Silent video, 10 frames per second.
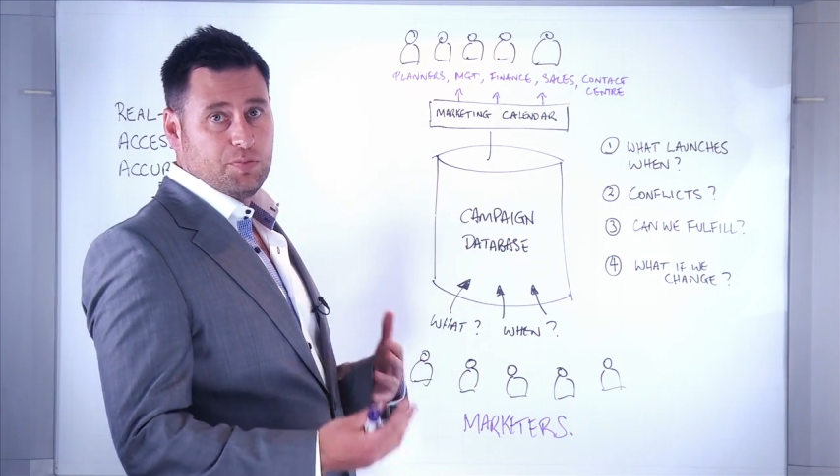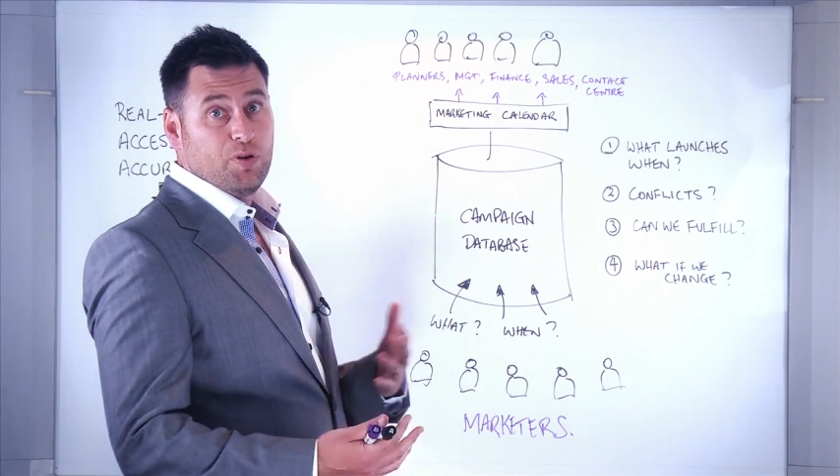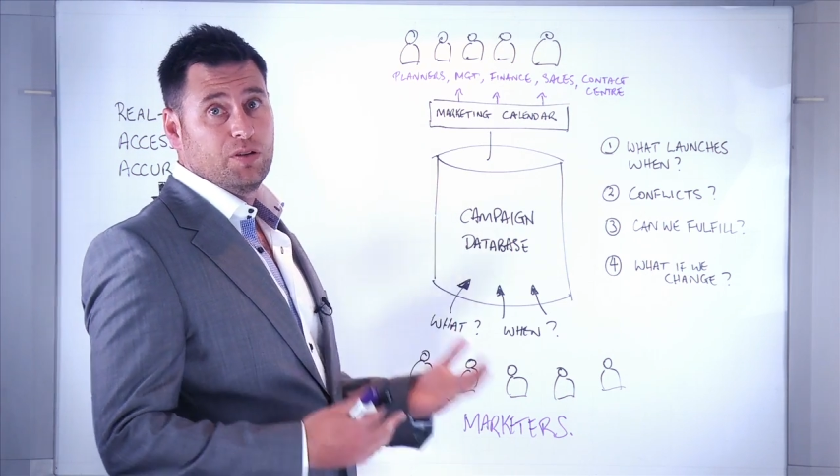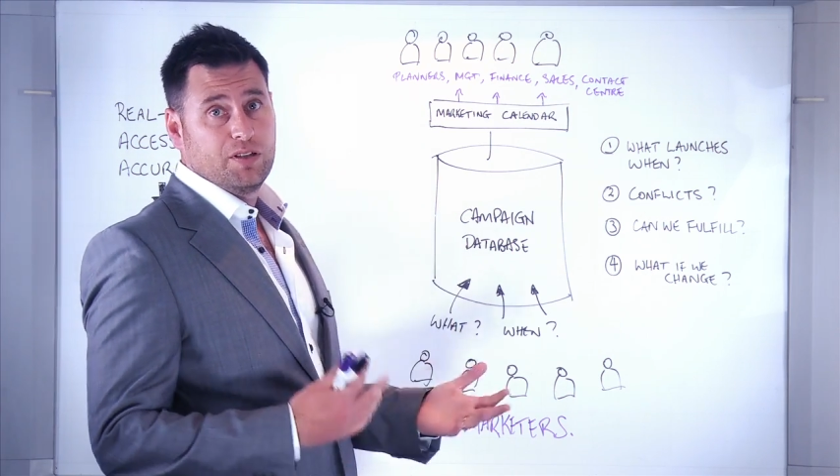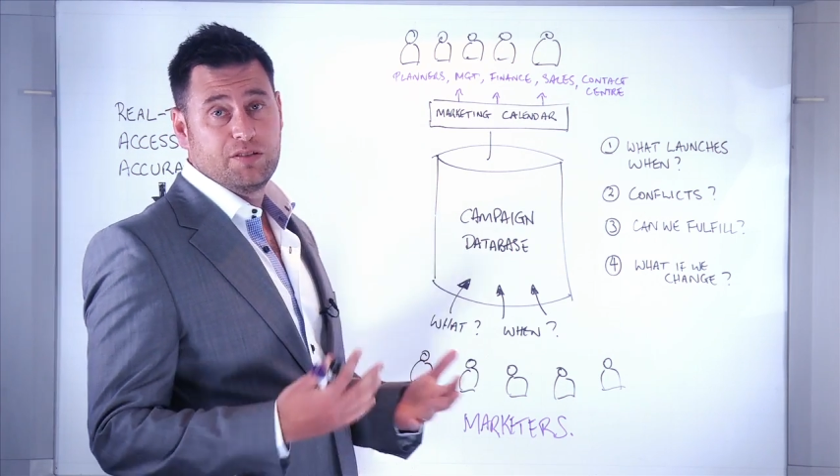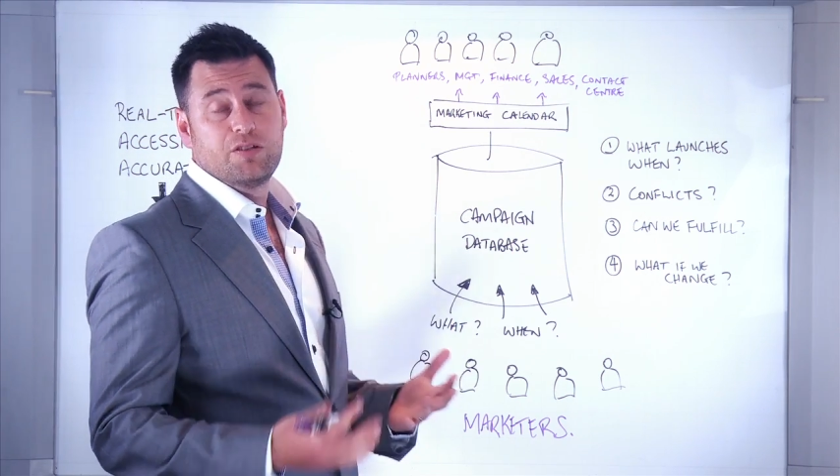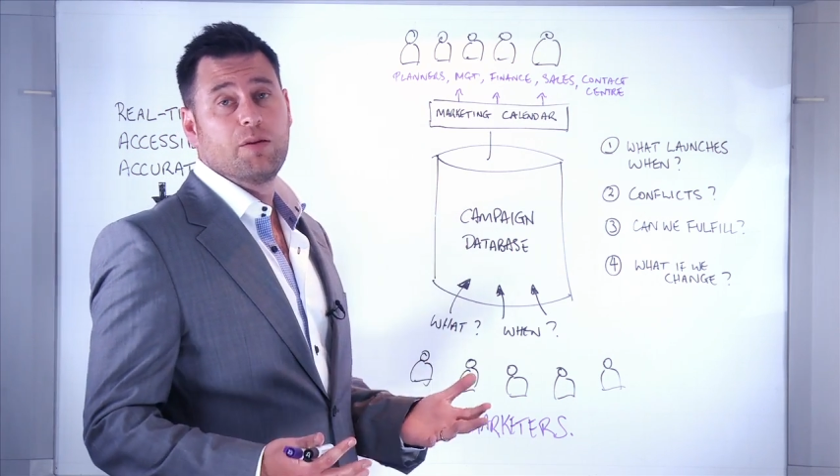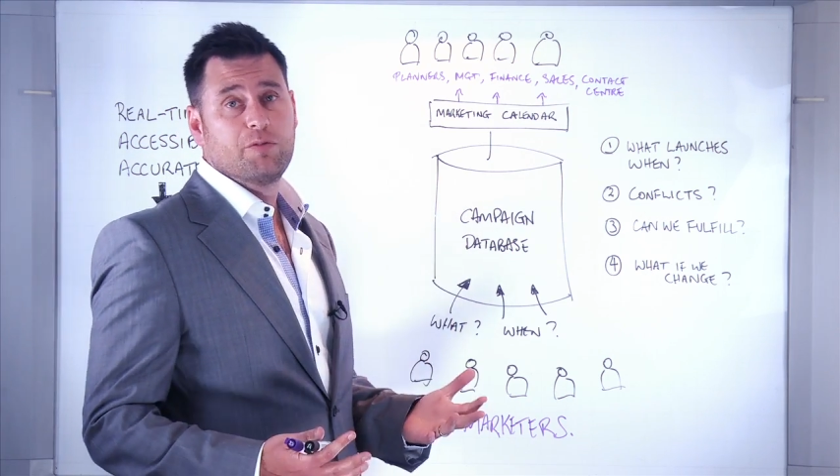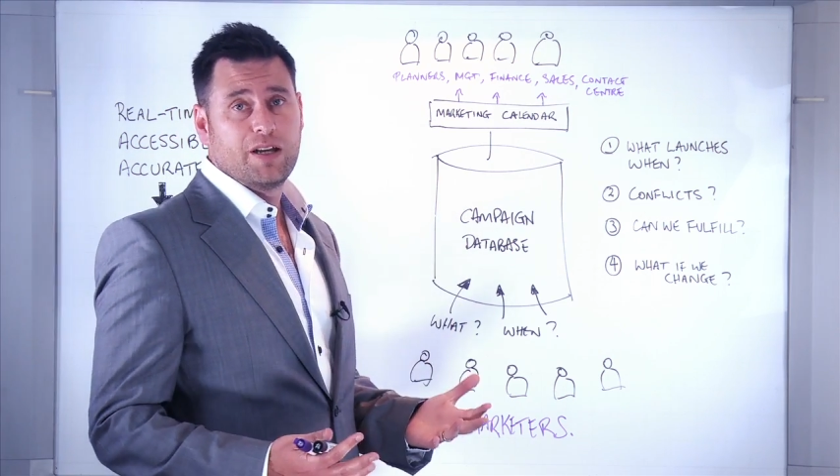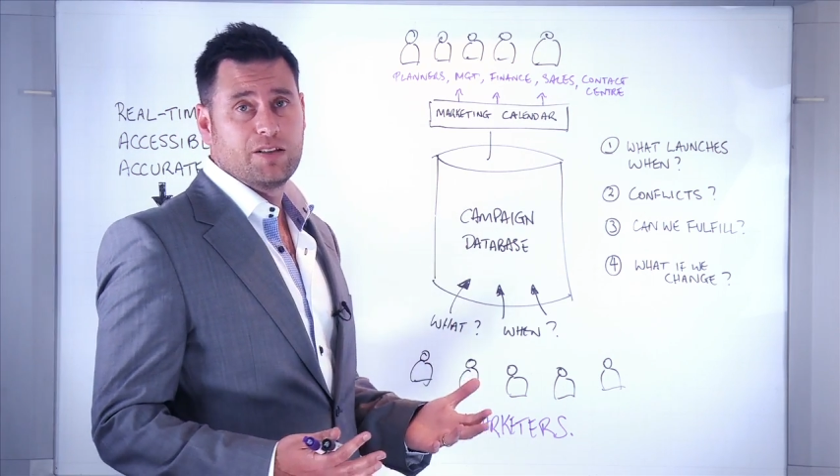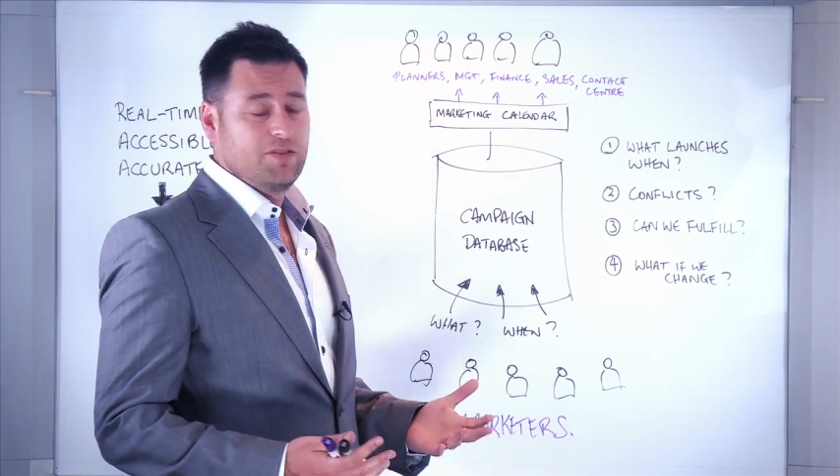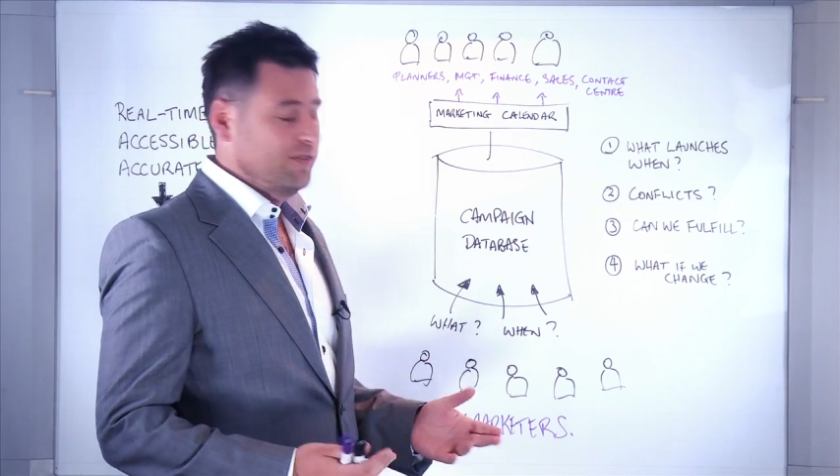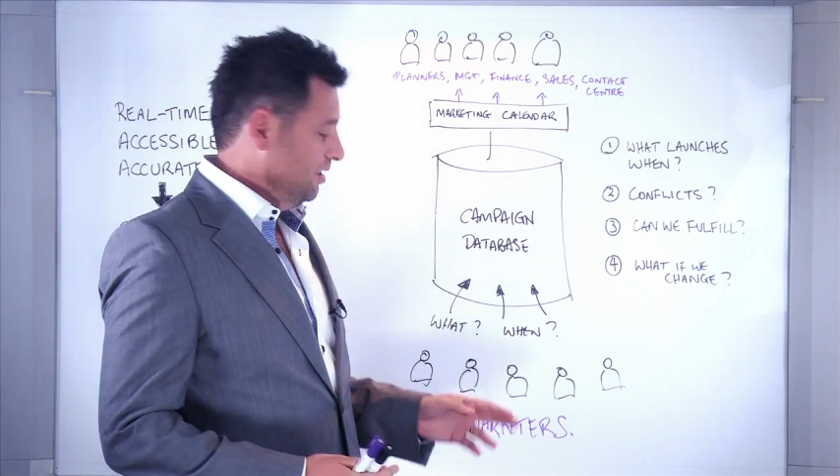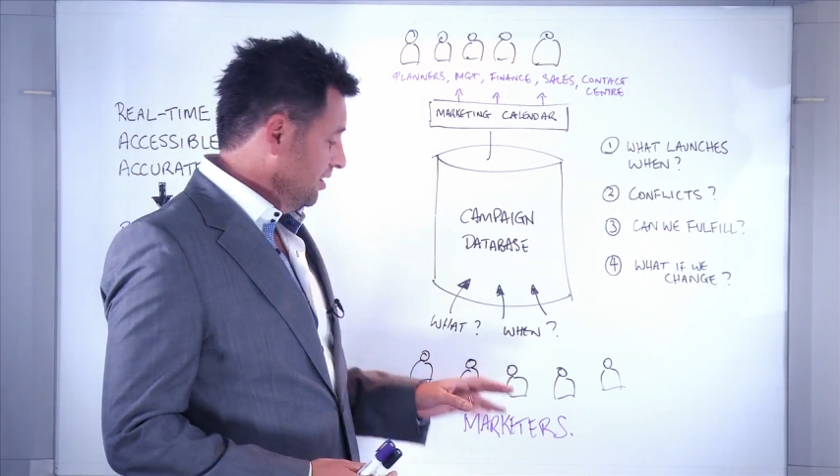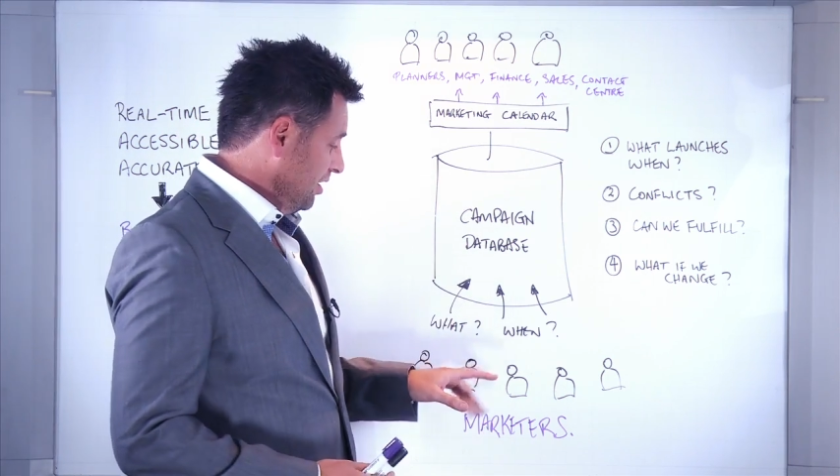upon the type of
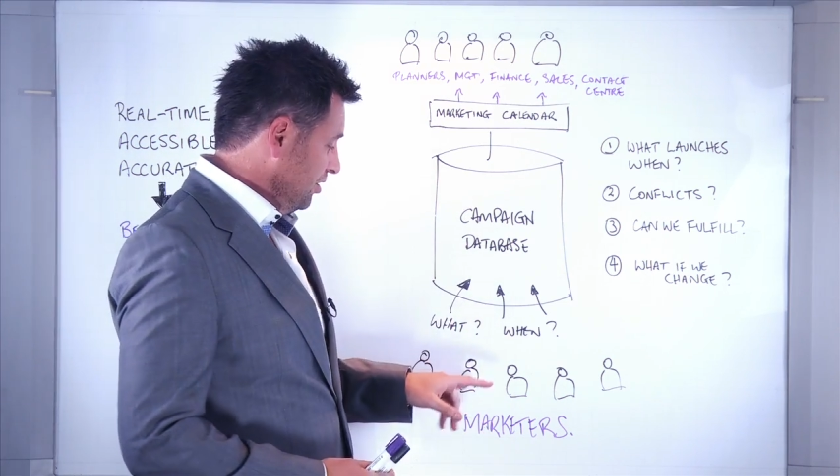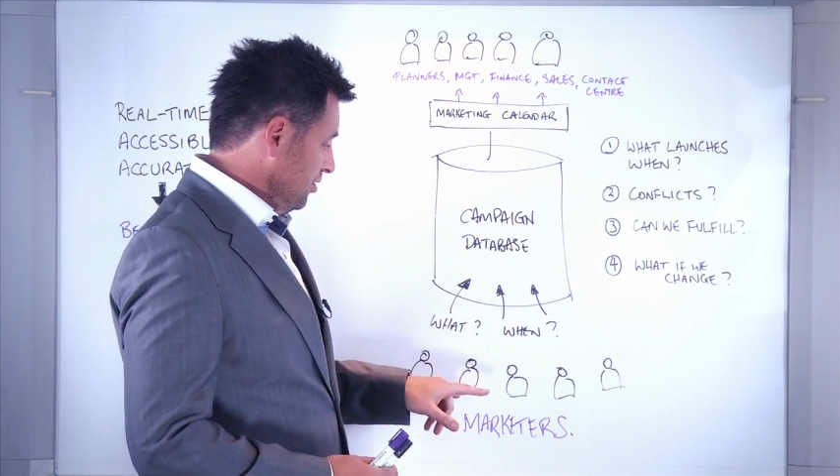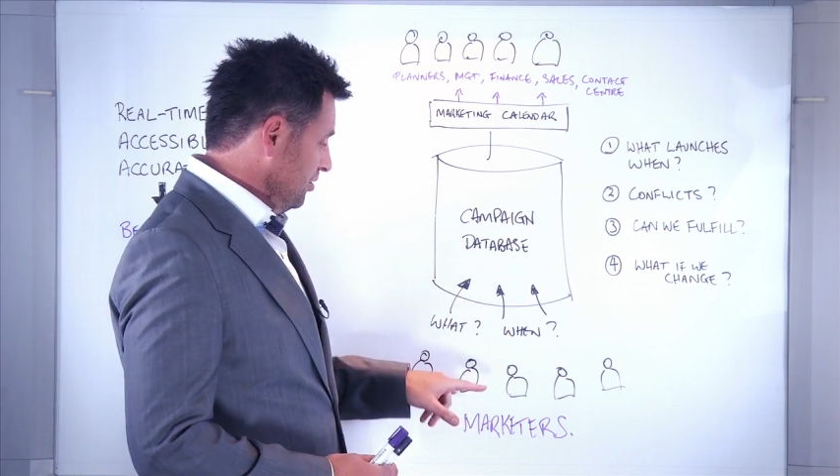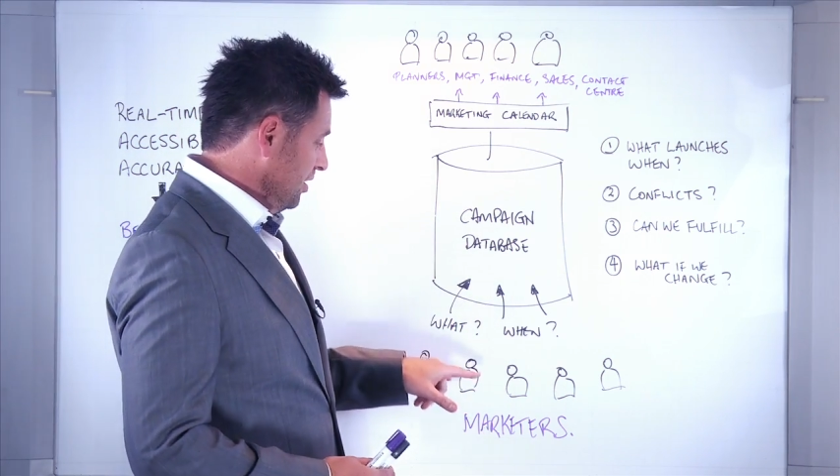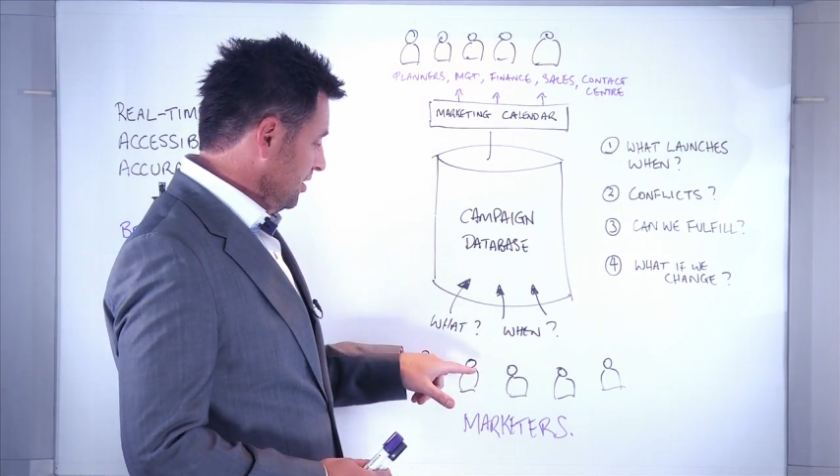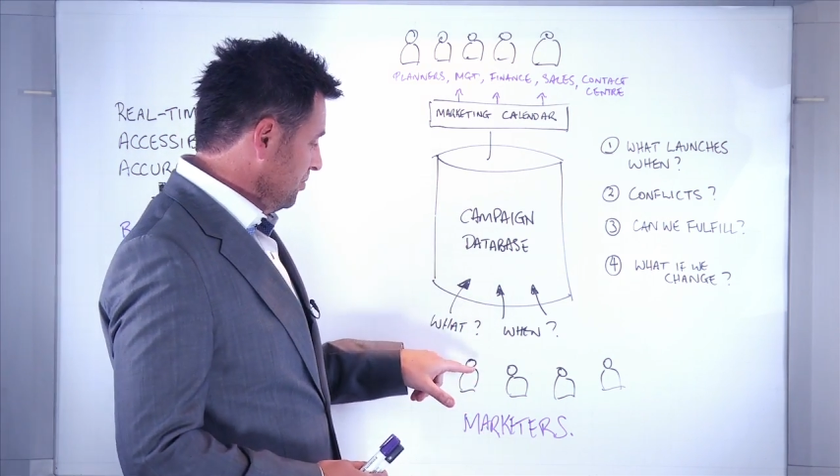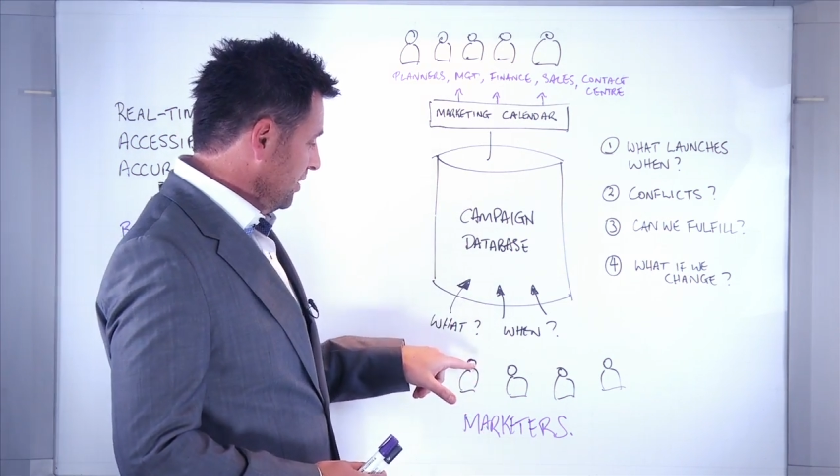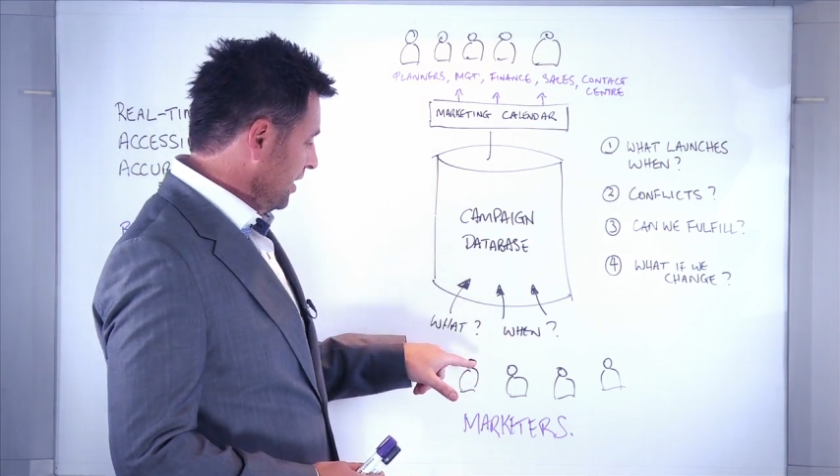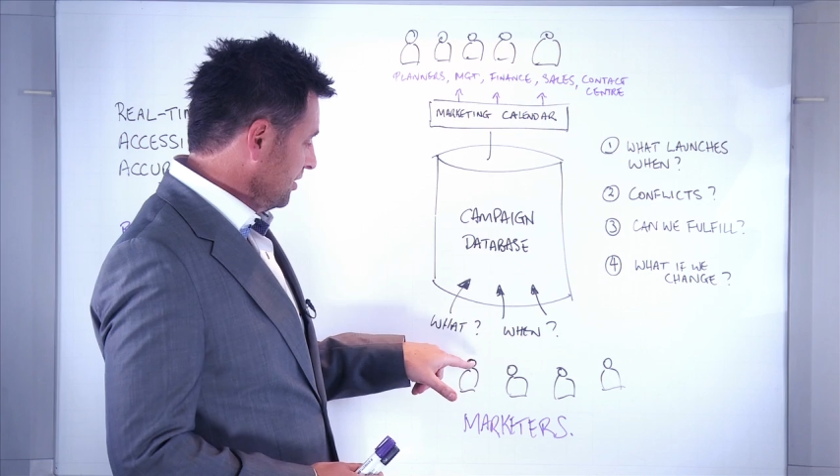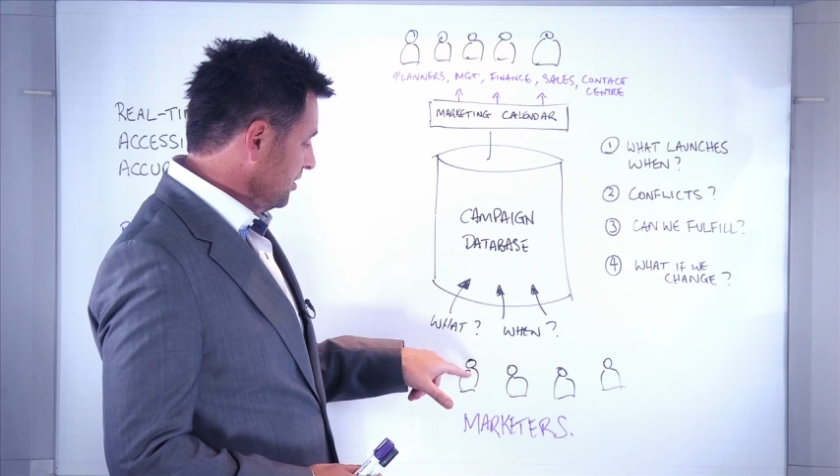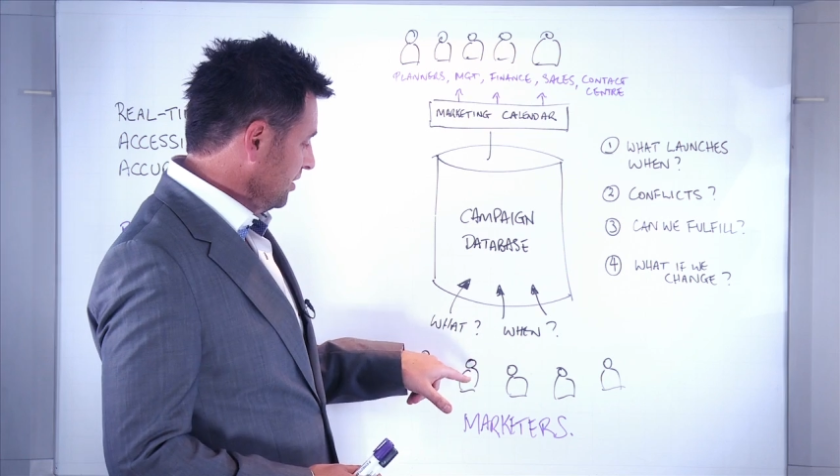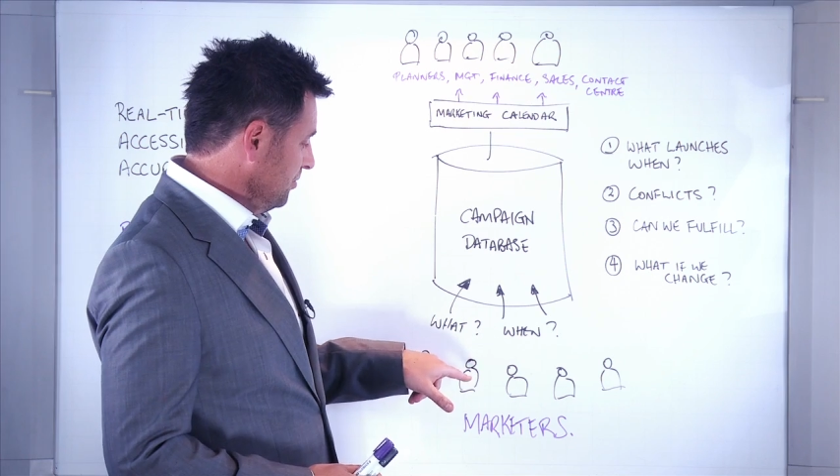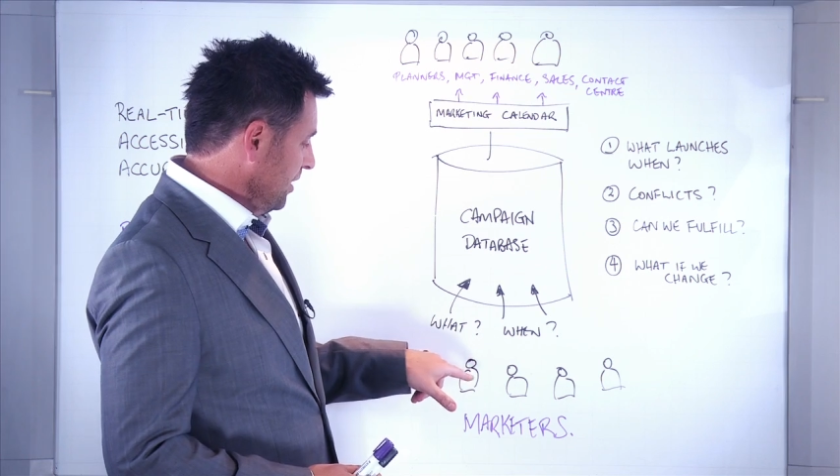activity that you need to be actually